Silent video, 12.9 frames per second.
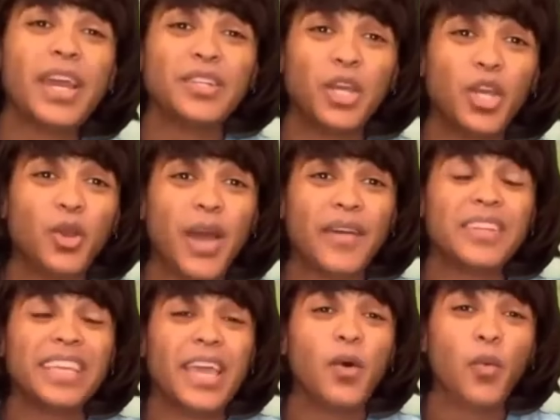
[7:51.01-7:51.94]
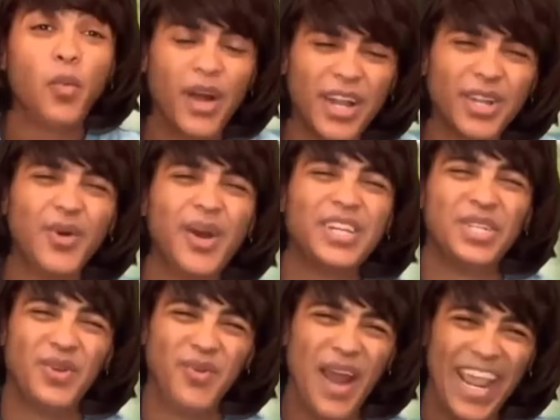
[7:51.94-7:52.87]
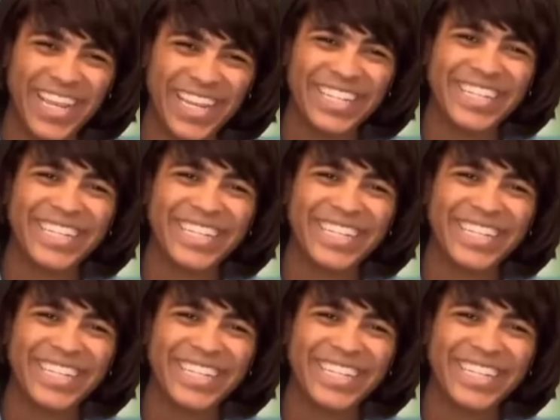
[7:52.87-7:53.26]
To enter, you have to get one question right.